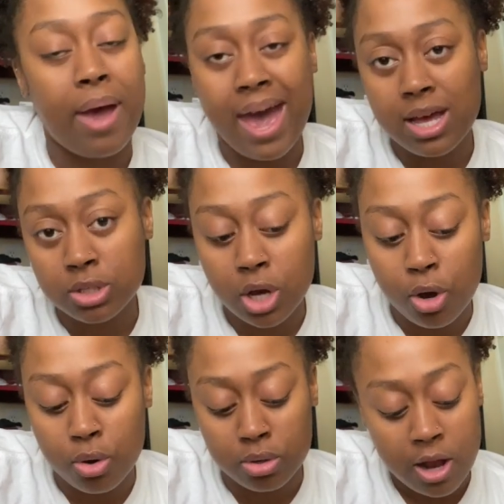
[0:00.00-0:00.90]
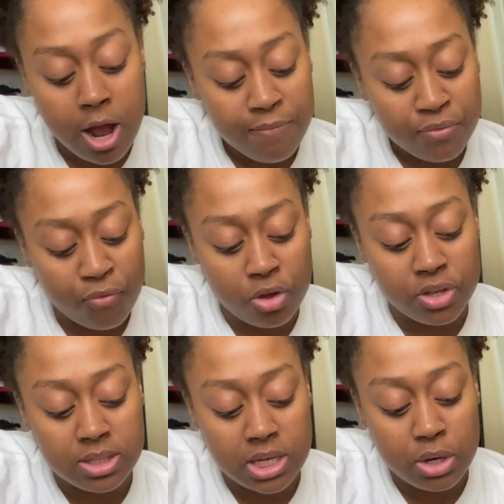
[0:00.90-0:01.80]
passcode for the
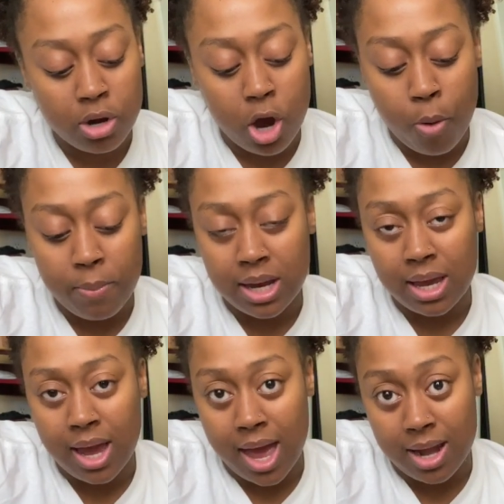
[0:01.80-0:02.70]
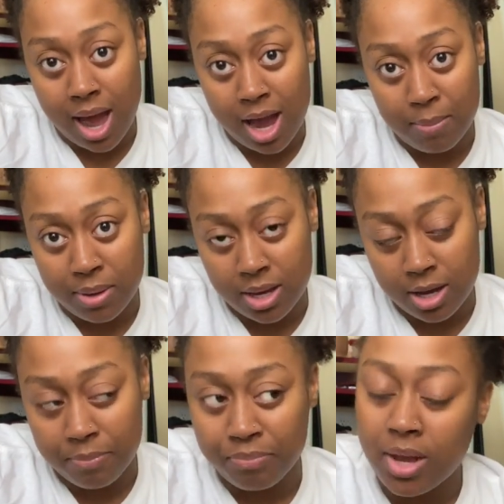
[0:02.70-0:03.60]
secret opening at 9 p.m.